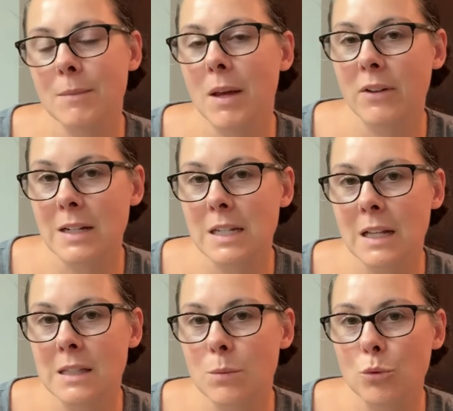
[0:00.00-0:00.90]
I've got
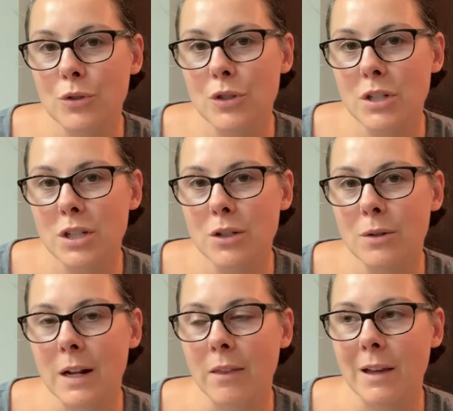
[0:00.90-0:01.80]
ten spools to do
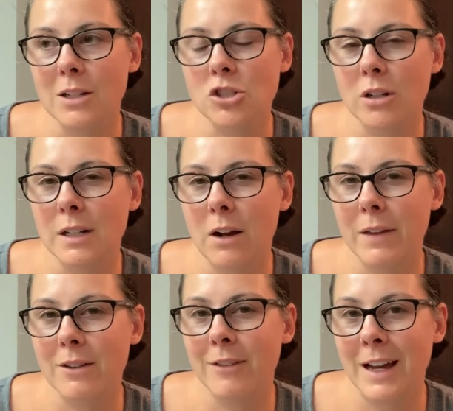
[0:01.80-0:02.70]
and I think I charted out
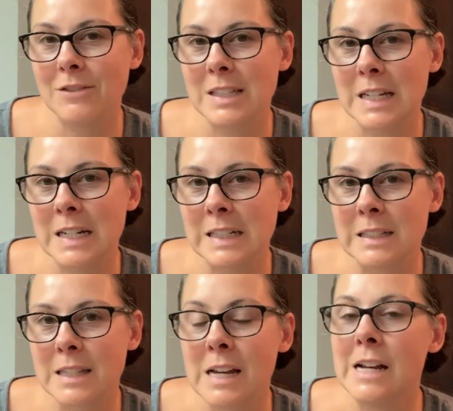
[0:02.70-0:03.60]
like five designs.